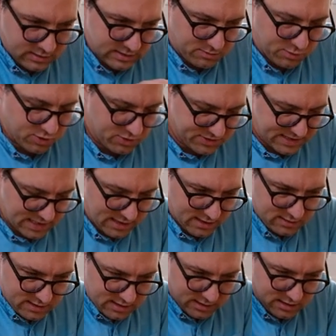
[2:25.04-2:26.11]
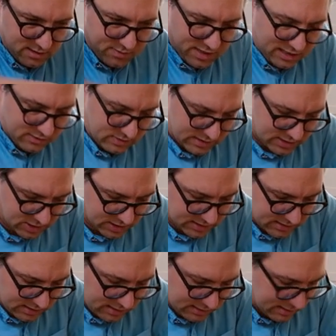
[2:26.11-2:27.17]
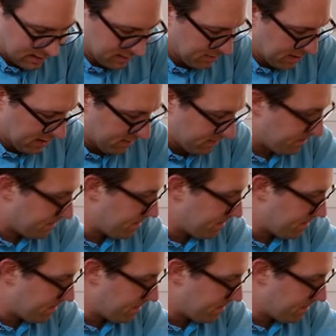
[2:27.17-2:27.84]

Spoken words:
some holes down and then come back with a jigsaw and cut them out.